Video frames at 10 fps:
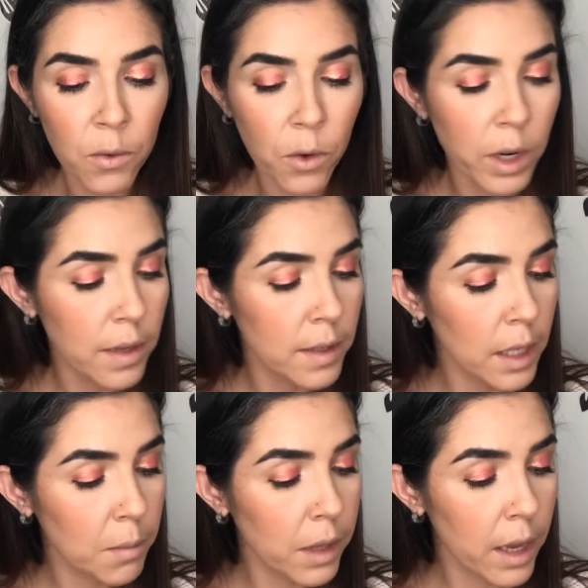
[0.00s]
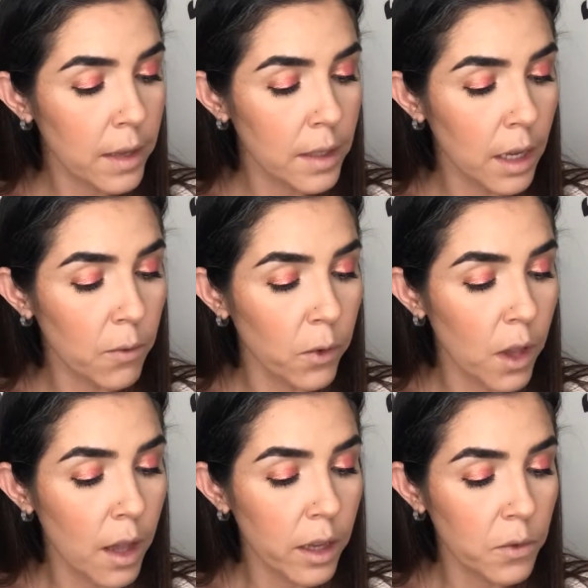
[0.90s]
for a seamless and
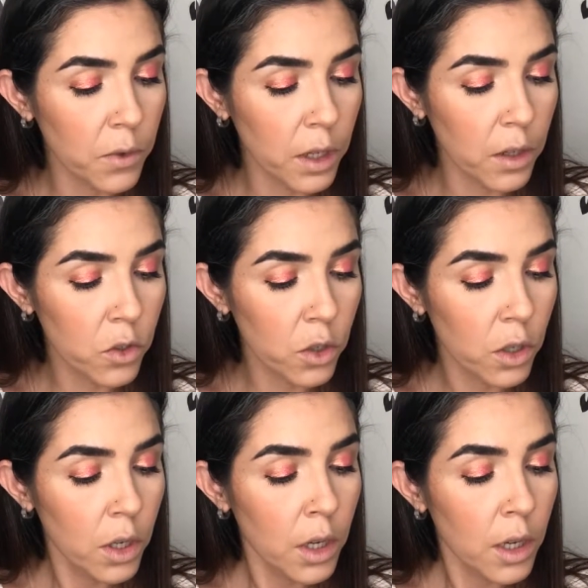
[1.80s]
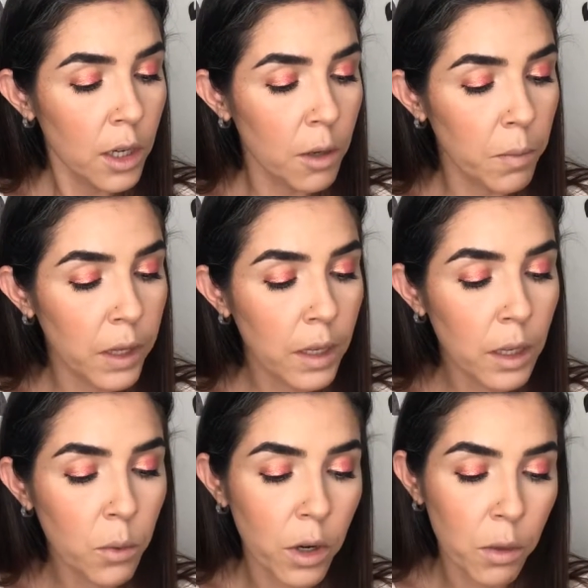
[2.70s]
flawless finish.
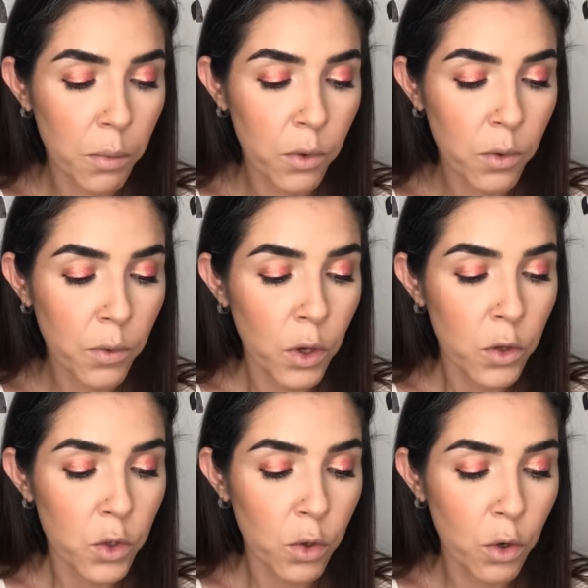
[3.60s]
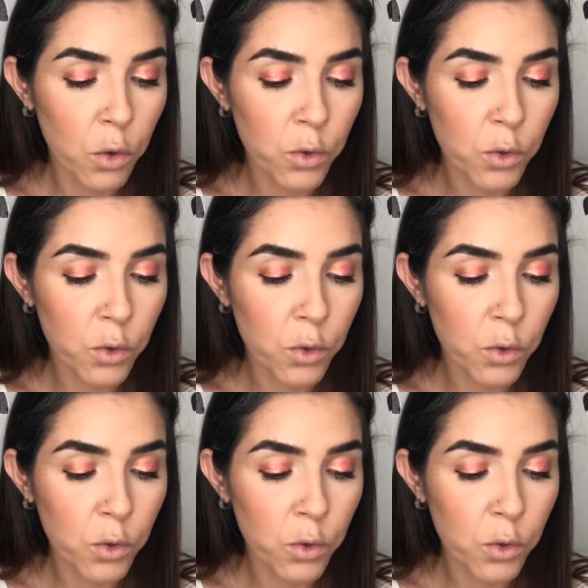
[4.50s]
Completely waterproof, so no